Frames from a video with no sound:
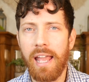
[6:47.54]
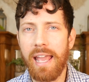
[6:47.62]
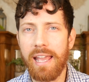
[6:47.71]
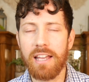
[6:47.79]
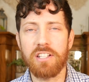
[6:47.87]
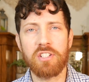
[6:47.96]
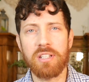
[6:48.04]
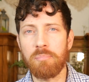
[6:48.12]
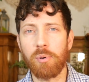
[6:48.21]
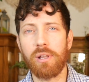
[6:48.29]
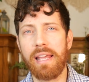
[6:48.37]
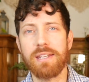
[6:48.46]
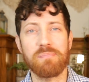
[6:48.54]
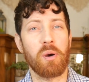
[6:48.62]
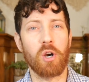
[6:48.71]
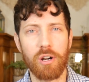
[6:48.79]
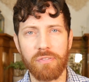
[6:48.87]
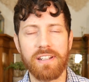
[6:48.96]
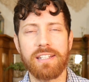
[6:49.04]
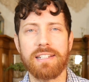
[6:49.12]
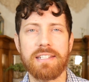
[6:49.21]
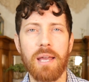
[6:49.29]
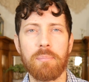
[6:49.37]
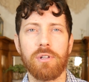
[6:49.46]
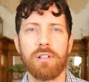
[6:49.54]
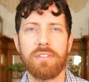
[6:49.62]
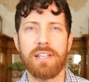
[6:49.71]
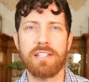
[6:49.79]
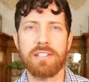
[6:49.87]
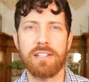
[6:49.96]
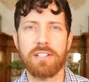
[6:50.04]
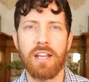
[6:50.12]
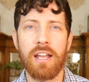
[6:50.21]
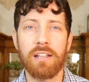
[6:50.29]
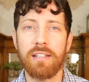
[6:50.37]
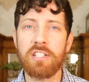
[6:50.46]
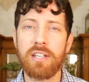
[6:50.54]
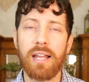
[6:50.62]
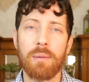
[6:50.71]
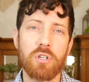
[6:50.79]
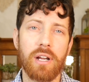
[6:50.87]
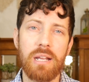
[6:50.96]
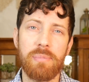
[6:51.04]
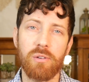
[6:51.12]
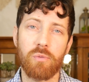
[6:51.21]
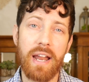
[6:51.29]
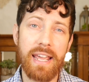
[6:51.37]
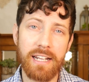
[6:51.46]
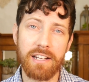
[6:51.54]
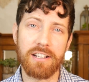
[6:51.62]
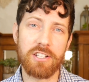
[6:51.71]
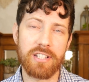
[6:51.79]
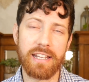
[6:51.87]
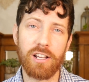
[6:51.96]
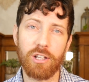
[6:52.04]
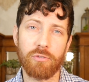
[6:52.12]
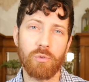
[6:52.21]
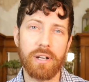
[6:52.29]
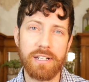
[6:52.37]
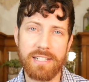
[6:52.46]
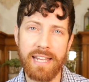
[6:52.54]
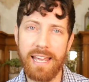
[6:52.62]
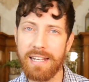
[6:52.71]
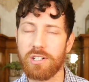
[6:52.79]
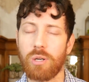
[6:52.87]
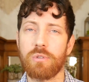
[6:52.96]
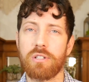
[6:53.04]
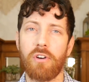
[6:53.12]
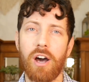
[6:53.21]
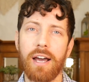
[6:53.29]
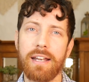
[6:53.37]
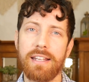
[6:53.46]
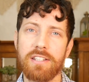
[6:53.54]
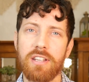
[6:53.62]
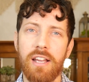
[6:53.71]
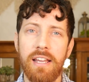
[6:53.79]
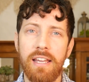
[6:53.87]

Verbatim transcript: A simple and perfect example of this is, let's say I'm trying to be rated on a scale of one to 10 in terms of hotness.